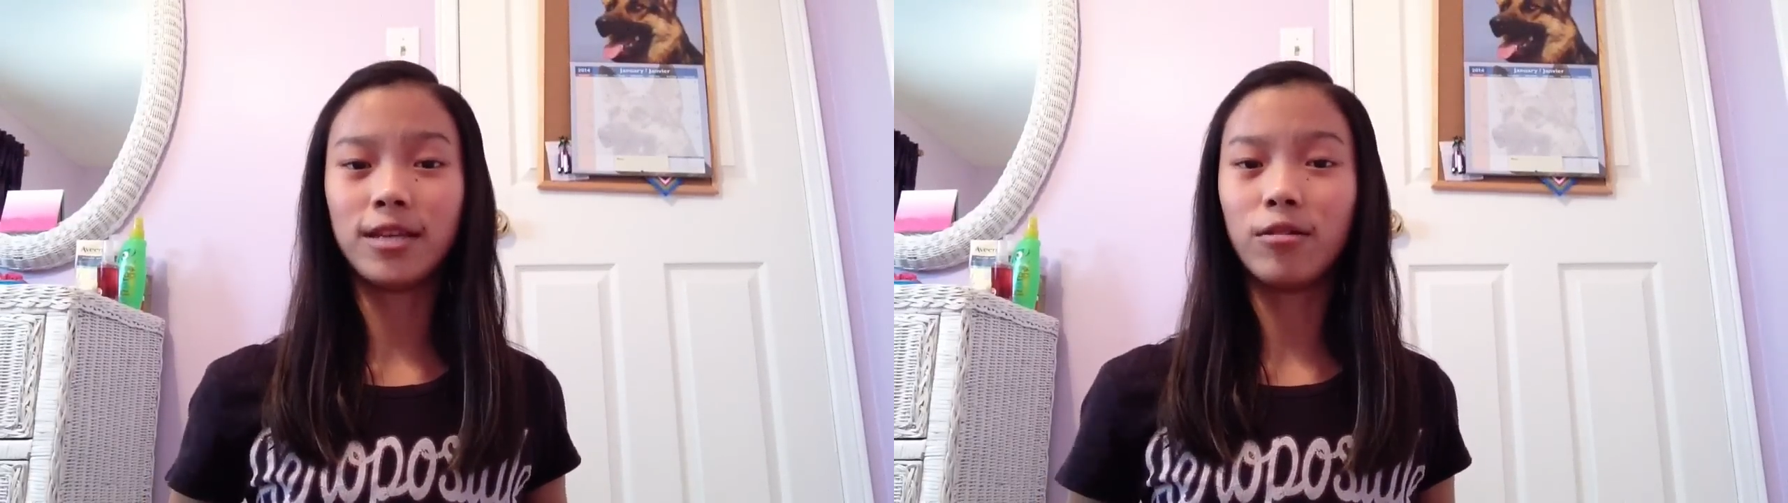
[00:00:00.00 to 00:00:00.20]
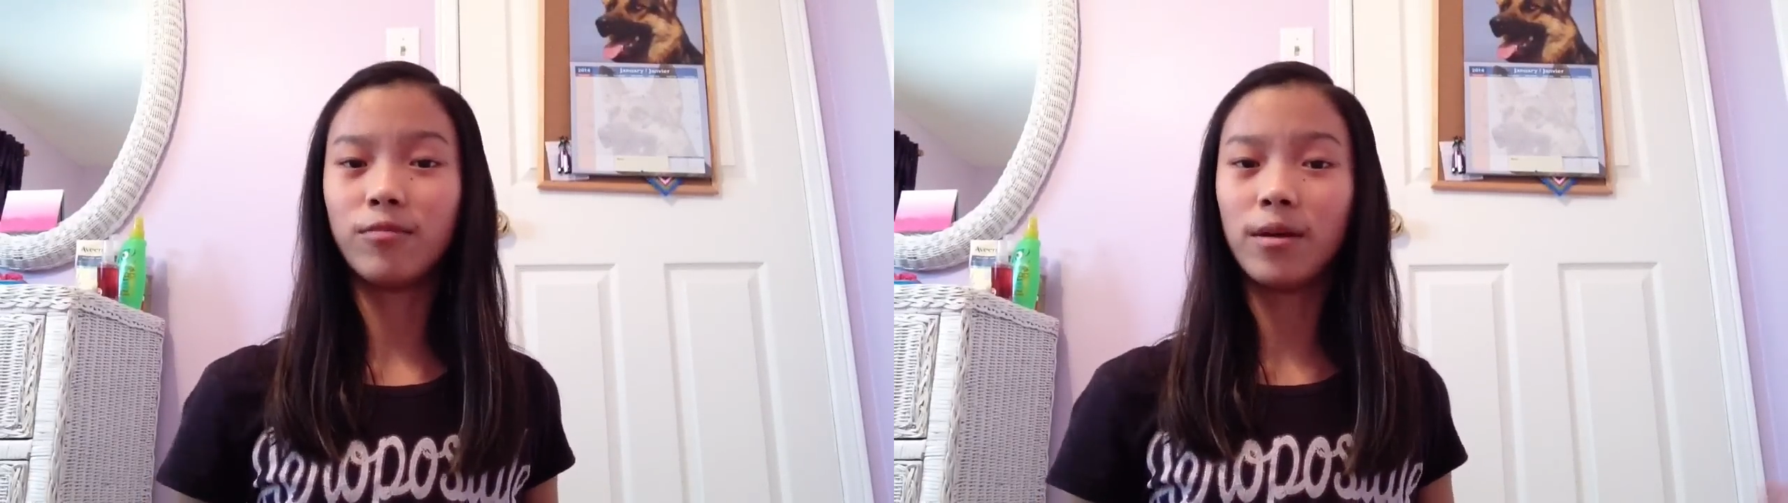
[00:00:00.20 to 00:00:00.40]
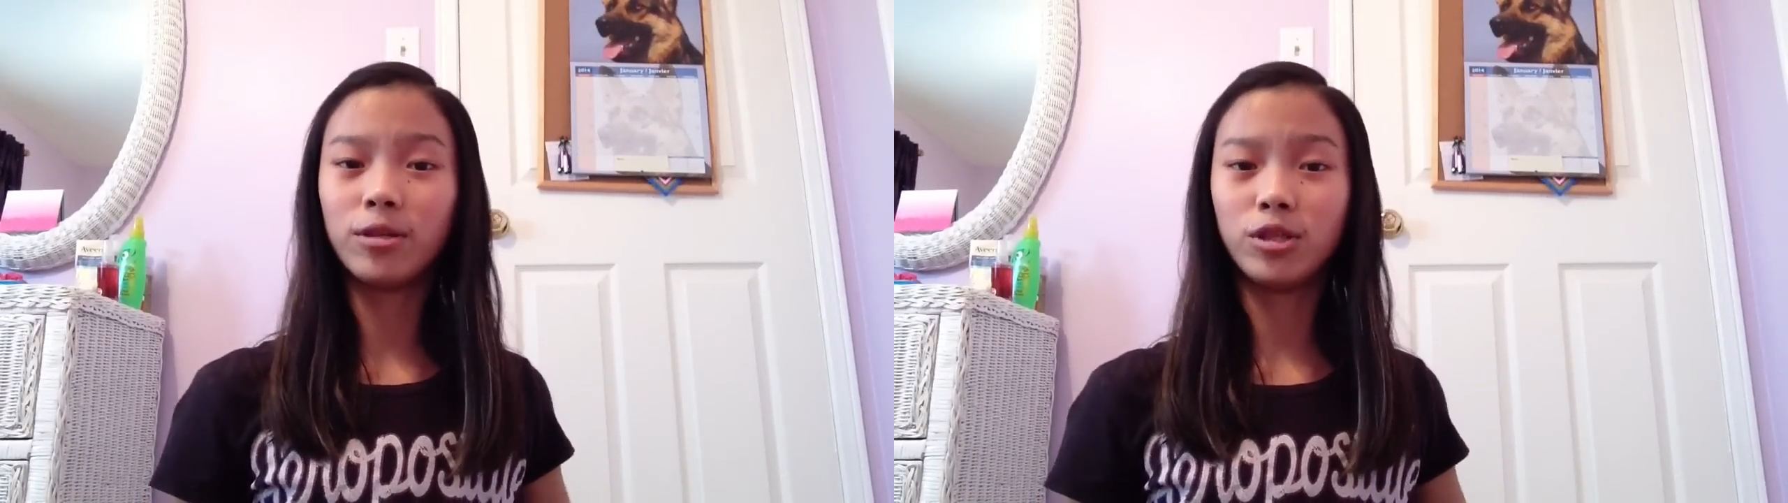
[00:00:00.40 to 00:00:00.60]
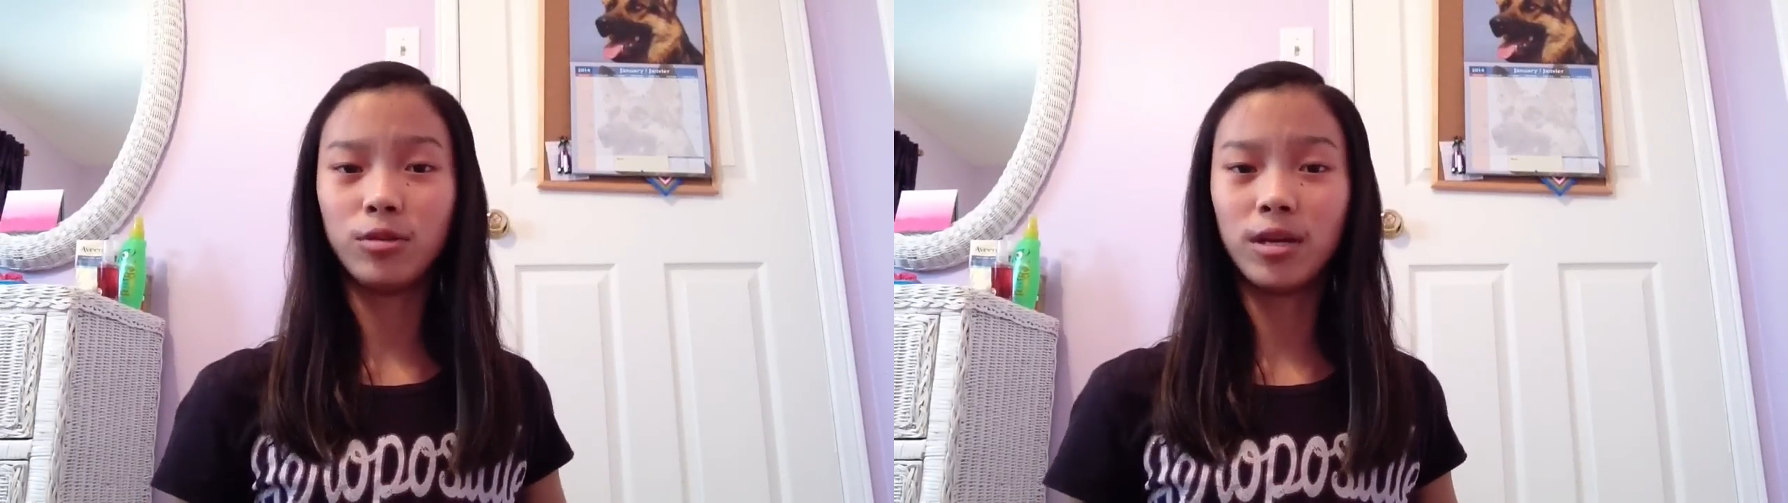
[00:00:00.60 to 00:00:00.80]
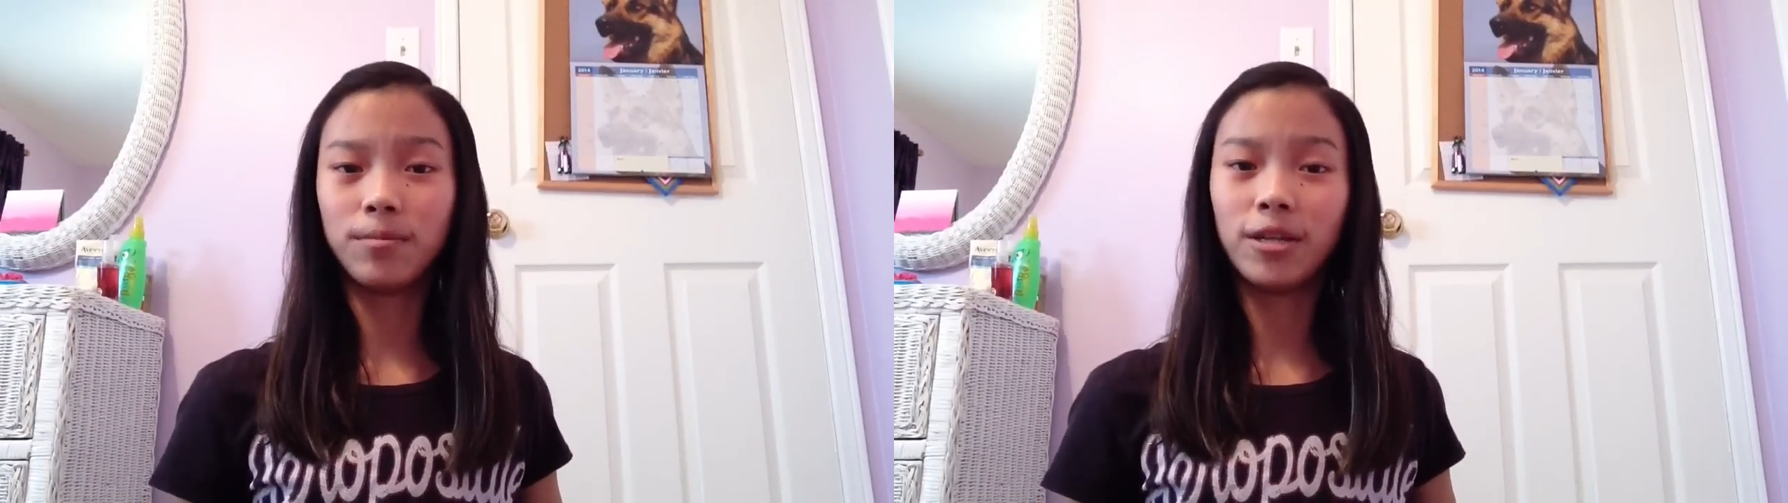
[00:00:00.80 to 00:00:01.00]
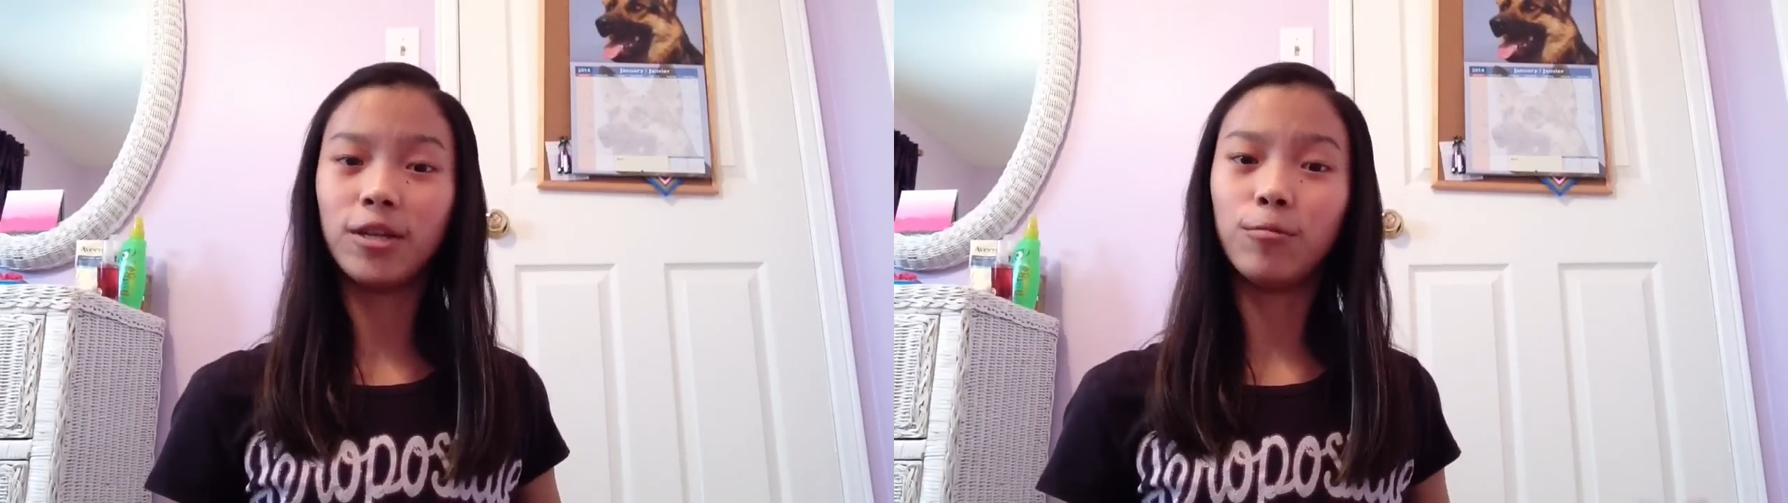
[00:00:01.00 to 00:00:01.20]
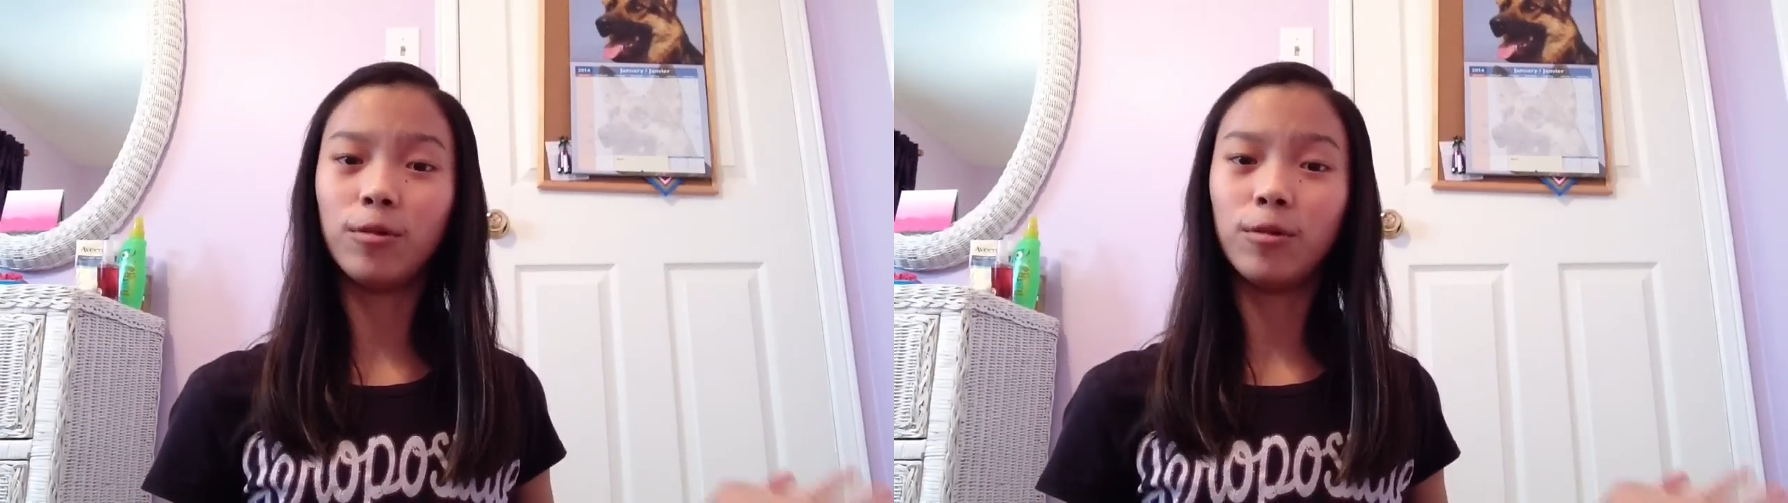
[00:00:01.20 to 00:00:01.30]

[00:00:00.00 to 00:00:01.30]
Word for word: I will probably do an updated